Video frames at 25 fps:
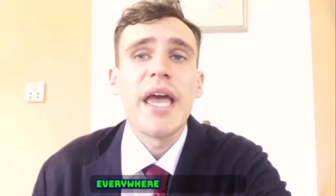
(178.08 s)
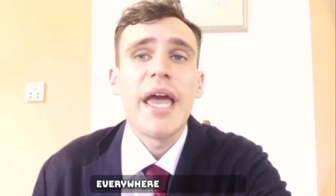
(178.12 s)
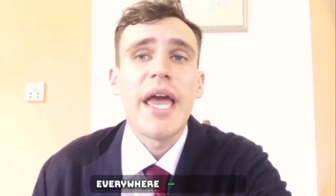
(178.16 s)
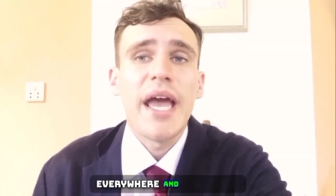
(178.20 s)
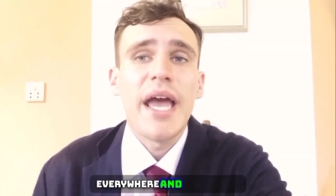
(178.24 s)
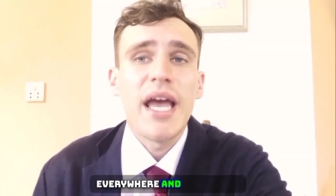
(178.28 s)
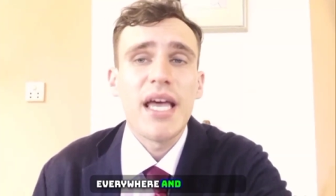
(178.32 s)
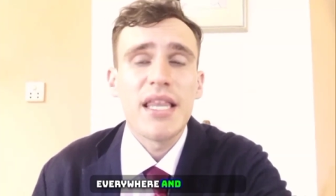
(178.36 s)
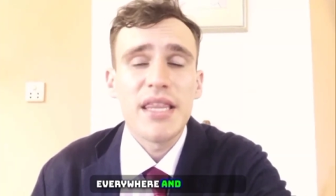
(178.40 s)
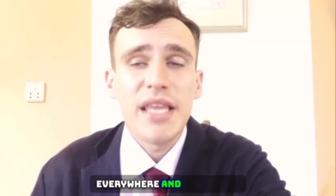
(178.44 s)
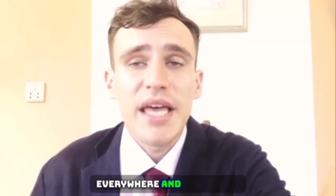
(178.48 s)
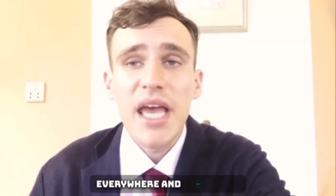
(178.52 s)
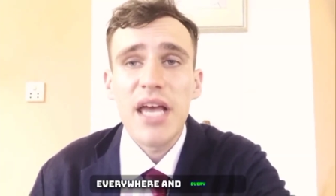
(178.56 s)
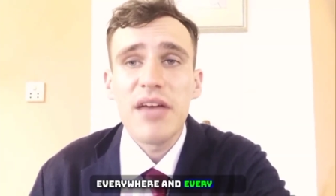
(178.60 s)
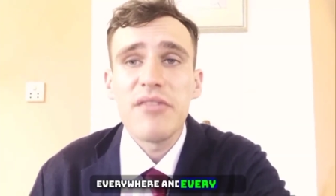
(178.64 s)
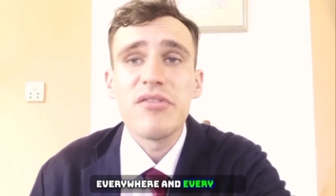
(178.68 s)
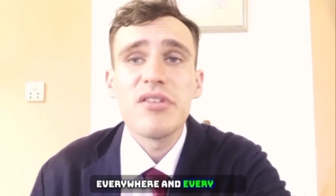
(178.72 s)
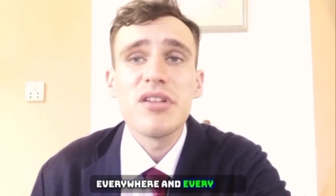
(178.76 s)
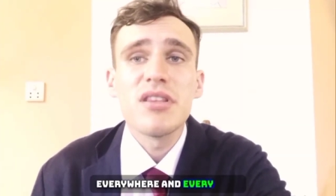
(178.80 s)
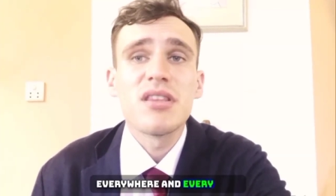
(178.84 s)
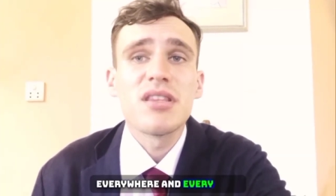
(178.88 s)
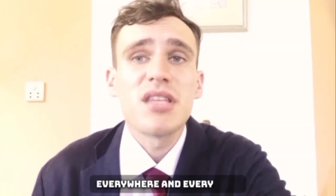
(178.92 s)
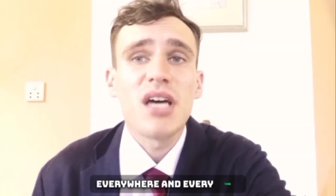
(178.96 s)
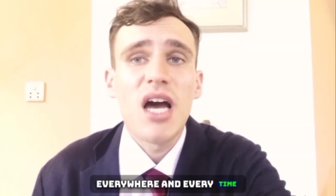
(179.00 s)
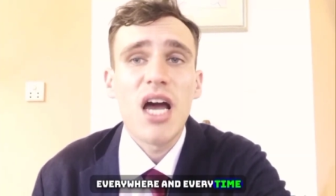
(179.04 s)
and
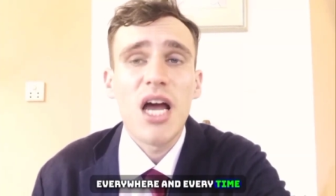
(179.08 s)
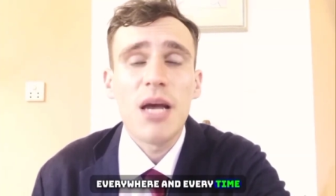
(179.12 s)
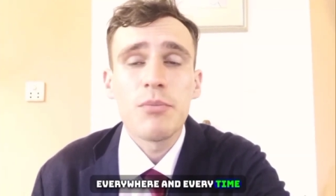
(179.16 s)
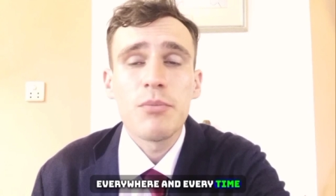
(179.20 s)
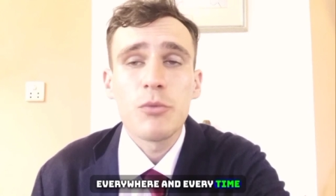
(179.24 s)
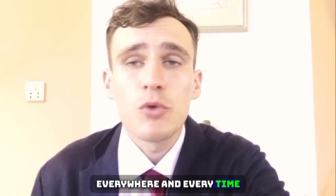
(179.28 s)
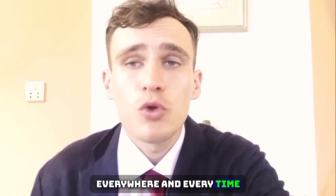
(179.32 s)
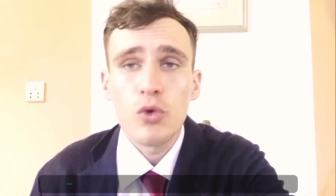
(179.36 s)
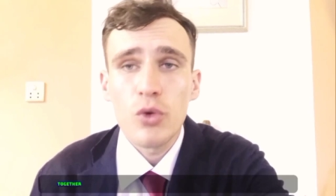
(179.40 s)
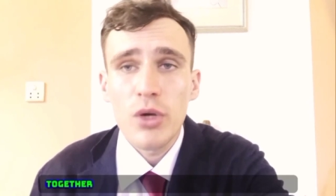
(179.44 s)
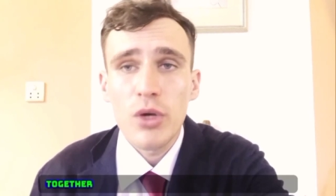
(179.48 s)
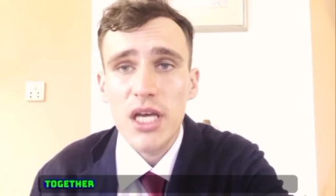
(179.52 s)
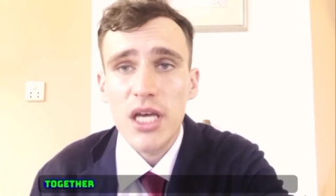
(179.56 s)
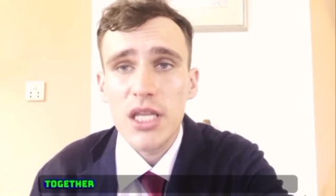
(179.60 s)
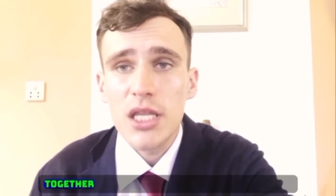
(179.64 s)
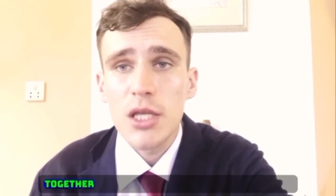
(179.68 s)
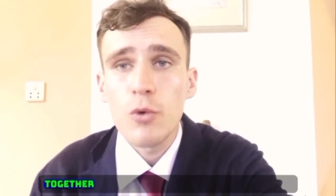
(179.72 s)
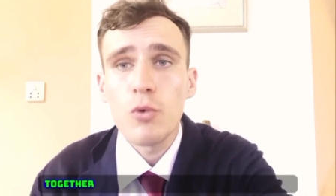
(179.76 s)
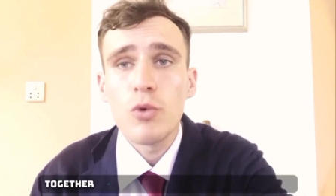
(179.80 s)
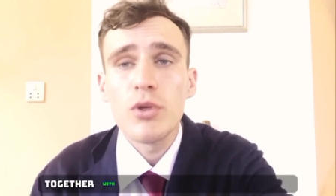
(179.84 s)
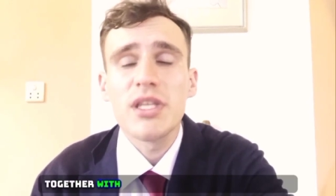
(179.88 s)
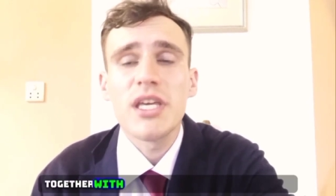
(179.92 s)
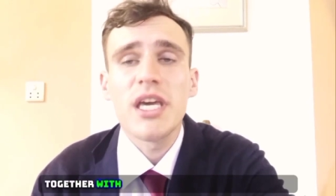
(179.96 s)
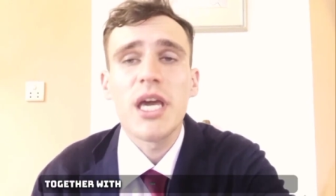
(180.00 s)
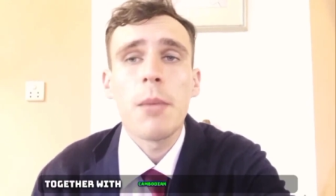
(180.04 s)
every time, together
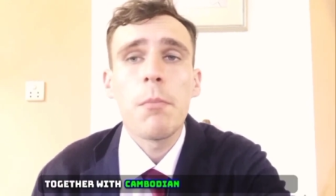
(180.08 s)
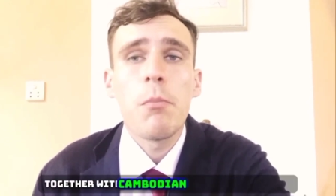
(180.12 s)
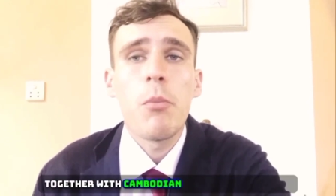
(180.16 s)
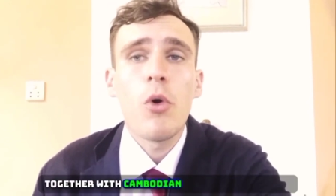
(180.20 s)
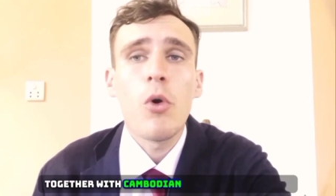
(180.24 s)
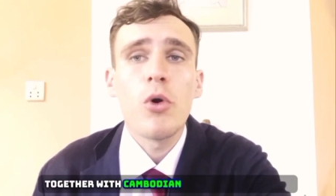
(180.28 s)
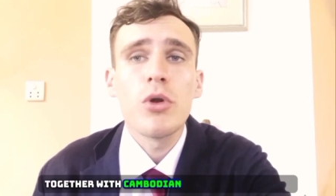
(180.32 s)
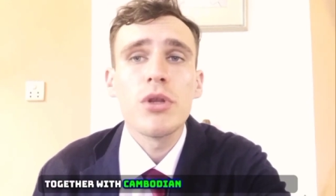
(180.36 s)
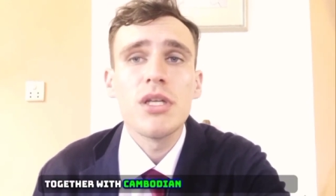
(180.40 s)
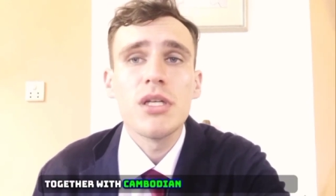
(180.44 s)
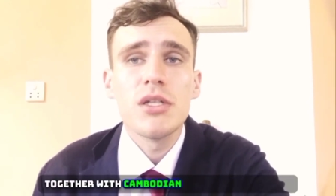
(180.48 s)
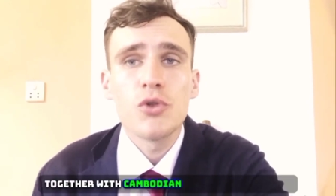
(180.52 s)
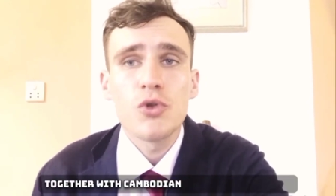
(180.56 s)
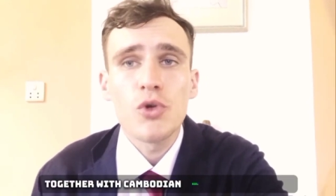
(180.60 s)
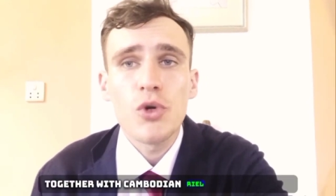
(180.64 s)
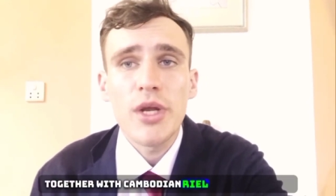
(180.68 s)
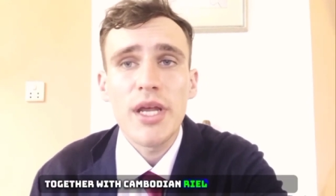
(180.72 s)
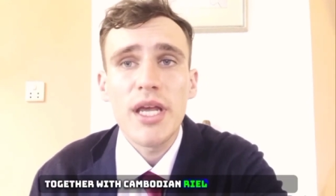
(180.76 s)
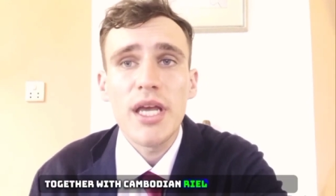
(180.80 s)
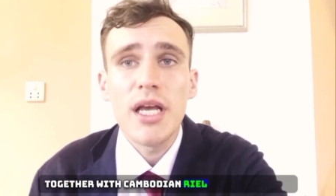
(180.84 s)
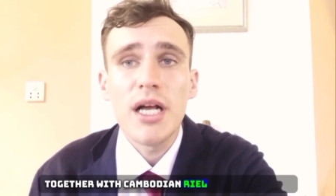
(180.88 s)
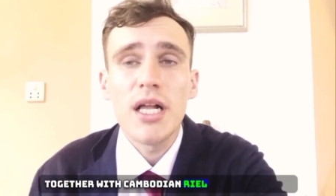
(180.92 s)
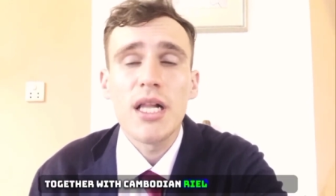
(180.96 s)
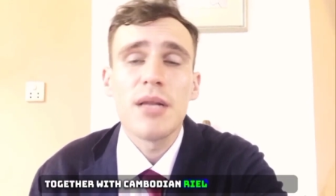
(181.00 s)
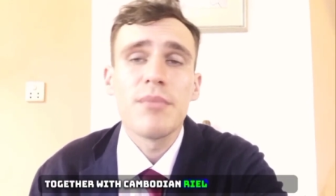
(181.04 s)
with Cambodian
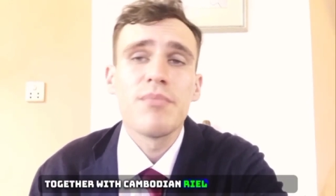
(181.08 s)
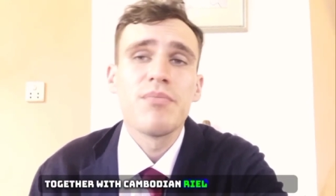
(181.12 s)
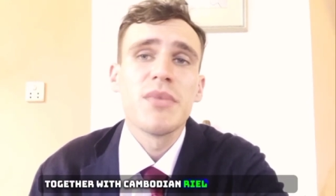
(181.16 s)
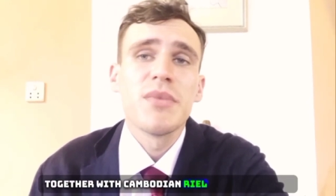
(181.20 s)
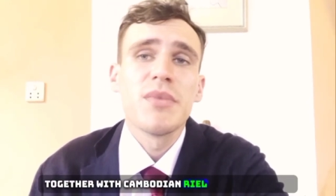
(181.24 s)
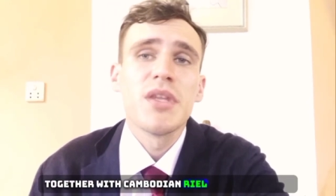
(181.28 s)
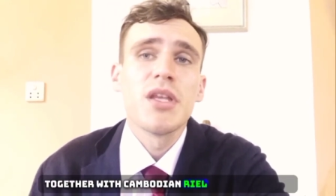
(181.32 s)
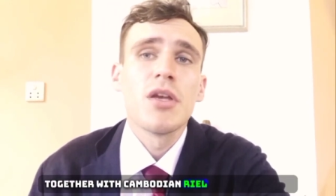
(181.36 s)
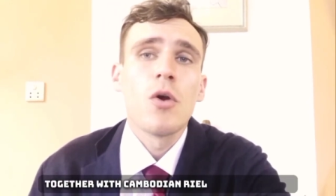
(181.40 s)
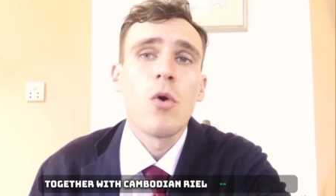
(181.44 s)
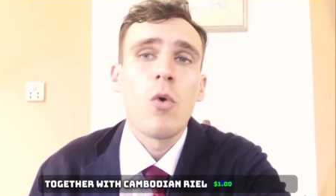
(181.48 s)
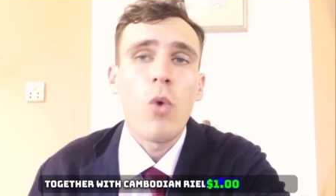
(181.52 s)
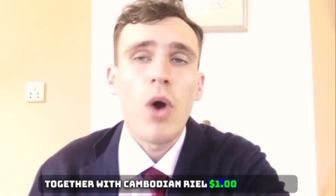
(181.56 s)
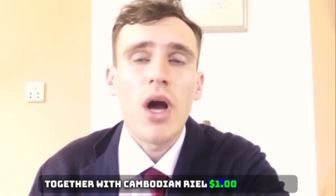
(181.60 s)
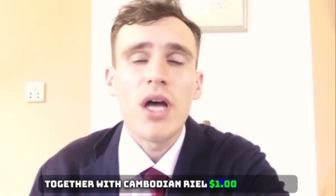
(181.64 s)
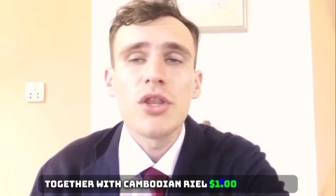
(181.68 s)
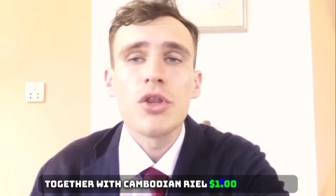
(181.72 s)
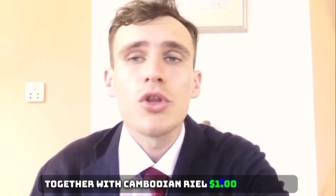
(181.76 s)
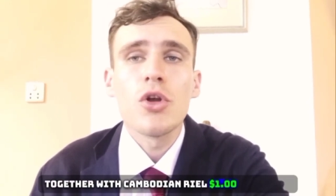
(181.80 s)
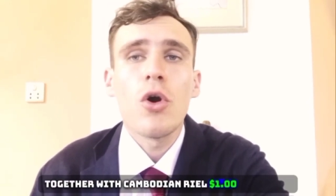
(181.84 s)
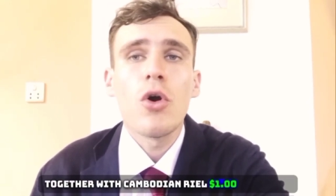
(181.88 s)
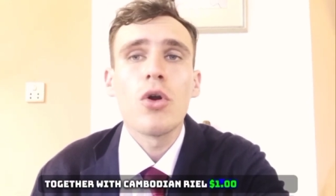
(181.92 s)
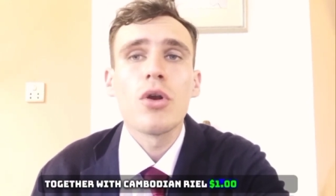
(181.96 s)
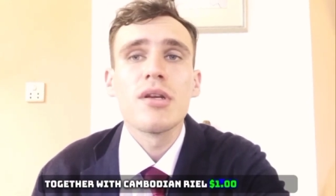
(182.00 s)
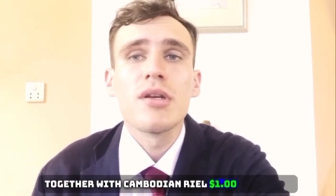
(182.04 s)
real.
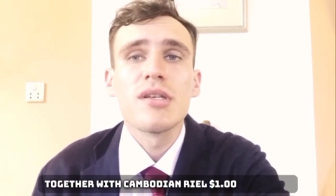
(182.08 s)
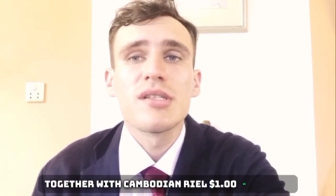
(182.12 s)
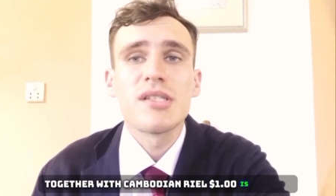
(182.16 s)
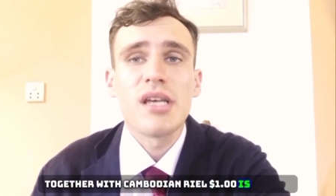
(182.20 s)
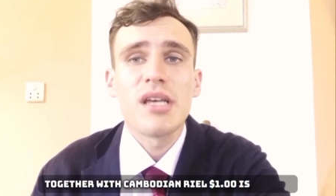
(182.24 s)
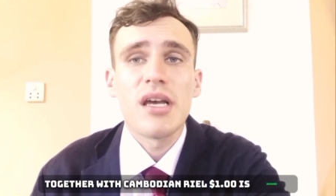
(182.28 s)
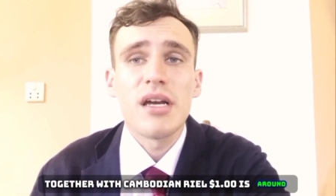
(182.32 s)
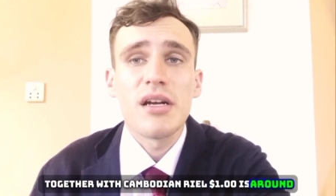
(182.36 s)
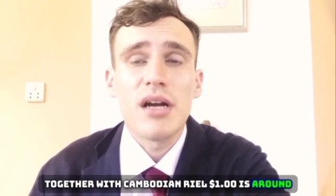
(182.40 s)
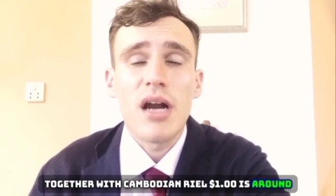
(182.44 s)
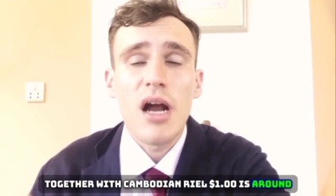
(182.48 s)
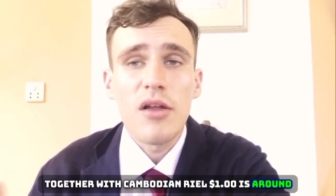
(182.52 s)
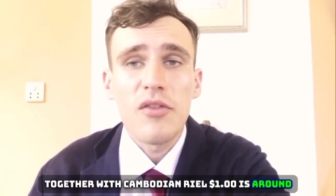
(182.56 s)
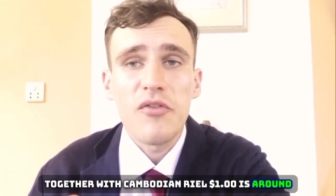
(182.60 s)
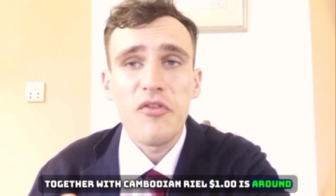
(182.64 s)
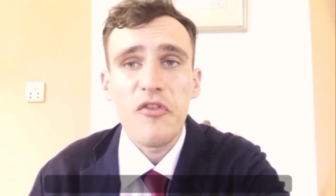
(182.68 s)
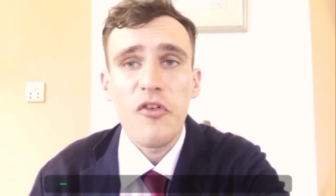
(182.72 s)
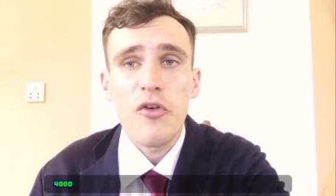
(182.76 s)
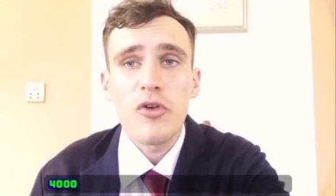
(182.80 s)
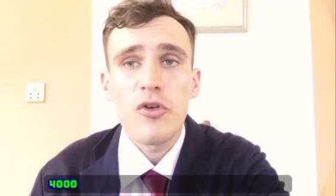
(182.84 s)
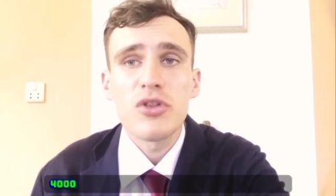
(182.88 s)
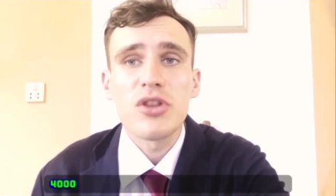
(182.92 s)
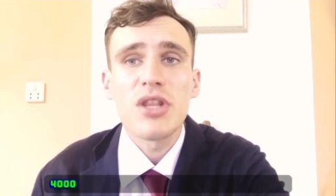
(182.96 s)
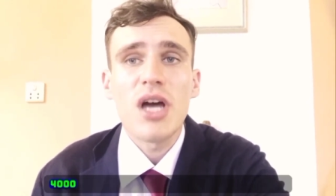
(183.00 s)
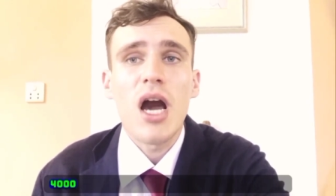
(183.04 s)
One dollar is around
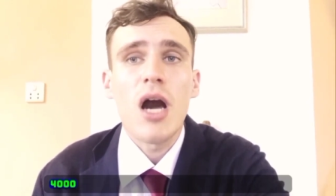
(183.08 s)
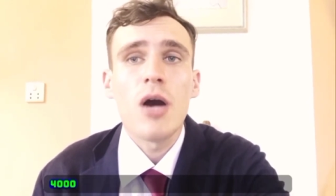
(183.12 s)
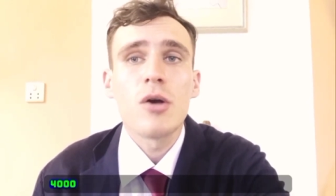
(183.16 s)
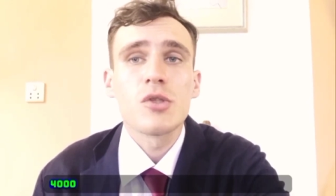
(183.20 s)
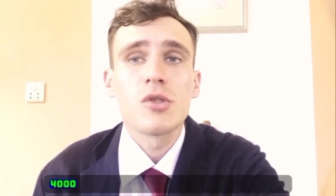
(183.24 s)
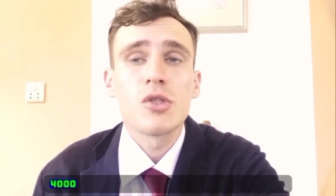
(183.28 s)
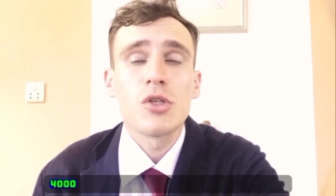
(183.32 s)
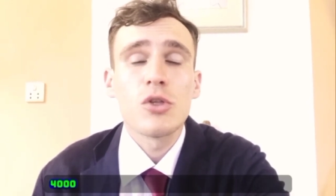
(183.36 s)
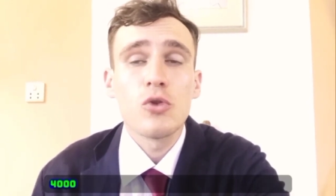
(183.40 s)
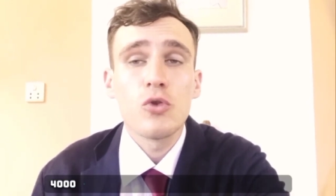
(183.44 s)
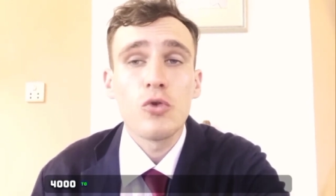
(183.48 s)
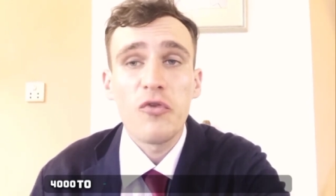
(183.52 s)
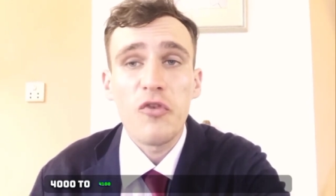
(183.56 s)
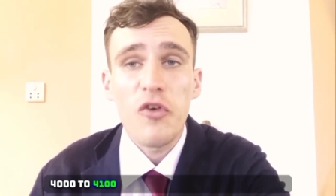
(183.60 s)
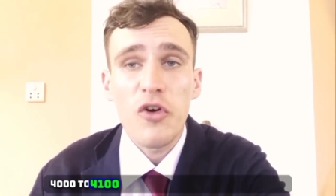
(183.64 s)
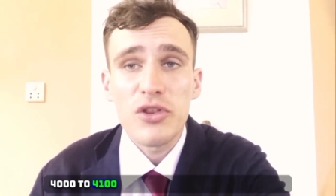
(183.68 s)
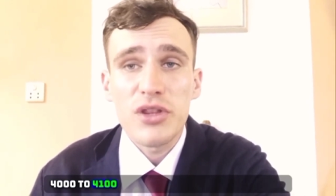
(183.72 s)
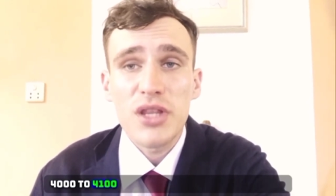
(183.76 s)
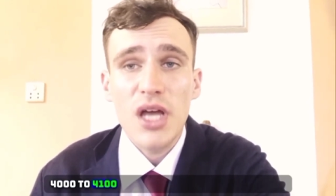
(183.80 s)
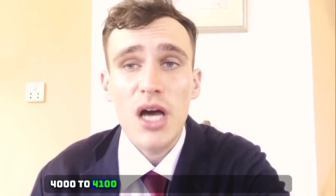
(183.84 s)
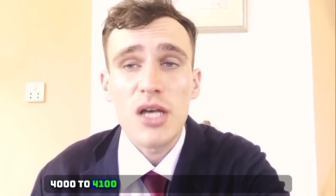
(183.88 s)
four thousand to four